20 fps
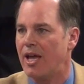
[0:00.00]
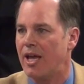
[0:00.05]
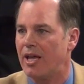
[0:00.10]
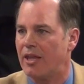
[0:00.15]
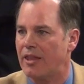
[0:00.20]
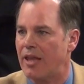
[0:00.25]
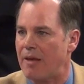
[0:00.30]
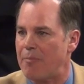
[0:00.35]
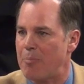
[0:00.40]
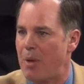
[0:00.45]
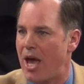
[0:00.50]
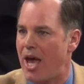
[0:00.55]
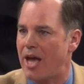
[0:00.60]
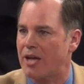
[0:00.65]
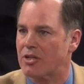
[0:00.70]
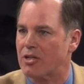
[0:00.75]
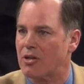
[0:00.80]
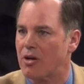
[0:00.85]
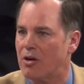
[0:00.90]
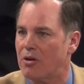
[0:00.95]
and they
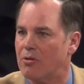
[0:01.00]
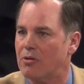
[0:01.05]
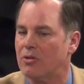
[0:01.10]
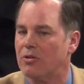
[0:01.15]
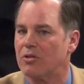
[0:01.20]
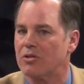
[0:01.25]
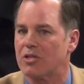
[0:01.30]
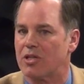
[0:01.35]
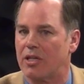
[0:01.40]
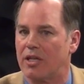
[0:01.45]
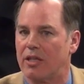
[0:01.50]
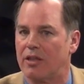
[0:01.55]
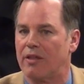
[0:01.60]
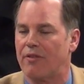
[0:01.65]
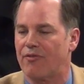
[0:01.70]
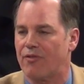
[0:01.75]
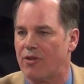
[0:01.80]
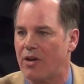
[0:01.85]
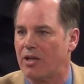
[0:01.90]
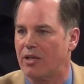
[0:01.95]
patched holes in
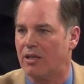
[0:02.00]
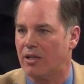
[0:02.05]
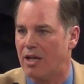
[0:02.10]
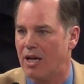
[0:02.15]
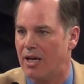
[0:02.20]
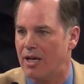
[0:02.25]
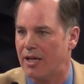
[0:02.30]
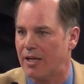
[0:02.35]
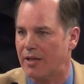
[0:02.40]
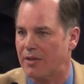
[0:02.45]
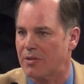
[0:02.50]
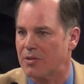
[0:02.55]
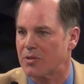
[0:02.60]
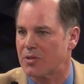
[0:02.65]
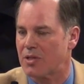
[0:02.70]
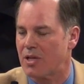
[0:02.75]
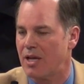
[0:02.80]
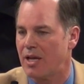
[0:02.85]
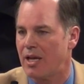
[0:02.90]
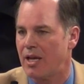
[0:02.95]
the front
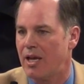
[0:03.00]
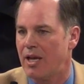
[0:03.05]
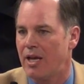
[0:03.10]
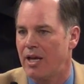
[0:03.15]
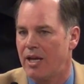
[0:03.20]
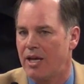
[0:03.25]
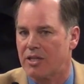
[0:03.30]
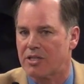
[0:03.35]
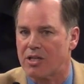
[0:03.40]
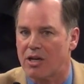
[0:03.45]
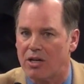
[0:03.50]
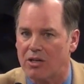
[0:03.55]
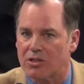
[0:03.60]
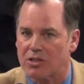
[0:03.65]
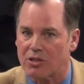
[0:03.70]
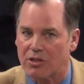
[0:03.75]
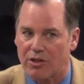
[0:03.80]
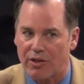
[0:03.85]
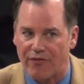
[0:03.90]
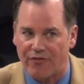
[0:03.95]
lines. It's
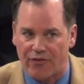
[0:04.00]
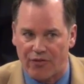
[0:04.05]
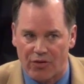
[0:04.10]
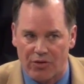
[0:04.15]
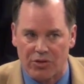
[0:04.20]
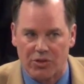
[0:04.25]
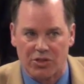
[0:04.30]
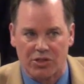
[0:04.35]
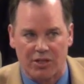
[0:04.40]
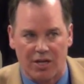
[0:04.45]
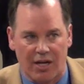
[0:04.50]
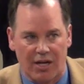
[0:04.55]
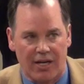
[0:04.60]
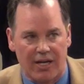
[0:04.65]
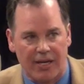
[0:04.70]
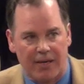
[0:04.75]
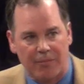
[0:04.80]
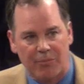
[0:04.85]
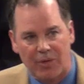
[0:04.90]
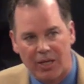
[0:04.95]
also the first
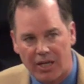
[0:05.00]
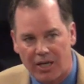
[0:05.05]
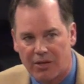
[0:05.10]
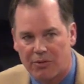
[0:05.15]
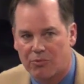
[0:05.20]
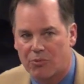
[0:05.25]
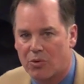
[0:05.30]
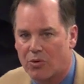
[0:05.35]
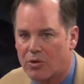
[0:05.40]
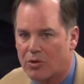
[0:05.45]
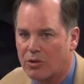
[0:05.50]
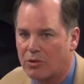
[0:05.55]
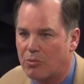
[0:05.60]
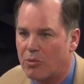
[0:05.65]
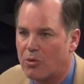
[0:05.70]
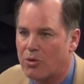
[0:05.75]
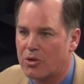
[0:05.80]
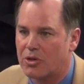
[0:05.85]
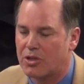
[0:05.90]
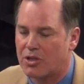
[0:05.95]
time in
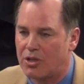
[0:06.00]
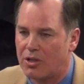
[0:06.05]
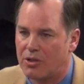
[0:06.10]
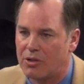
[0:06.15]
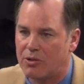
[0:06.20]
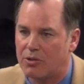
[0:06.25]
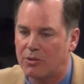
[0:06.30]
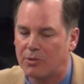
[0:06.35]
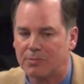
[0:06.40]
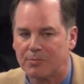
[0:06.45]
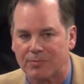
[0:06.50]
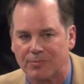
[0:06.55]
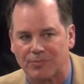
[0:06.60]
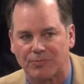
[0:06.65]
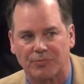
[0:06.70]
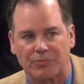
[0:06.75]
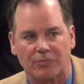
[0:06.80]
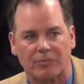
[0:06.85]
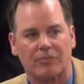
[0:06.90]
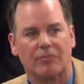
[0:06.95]
World War II
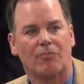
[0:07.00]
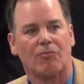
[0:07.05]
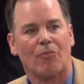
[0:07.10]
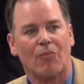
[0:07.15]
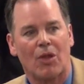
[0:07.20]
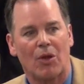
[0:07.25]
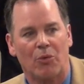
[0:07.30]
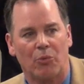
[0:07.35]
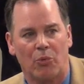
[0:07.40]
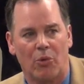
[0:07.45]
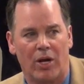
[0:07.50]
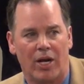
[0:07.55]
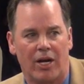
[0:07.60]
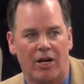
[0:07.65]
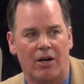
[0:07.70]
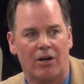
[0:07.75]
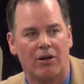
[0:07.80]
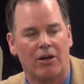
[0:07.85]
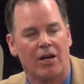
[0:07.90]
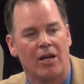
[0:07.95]

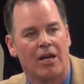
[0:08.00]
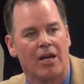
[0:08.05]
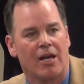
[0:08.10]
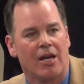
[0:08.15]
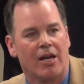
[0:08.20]
where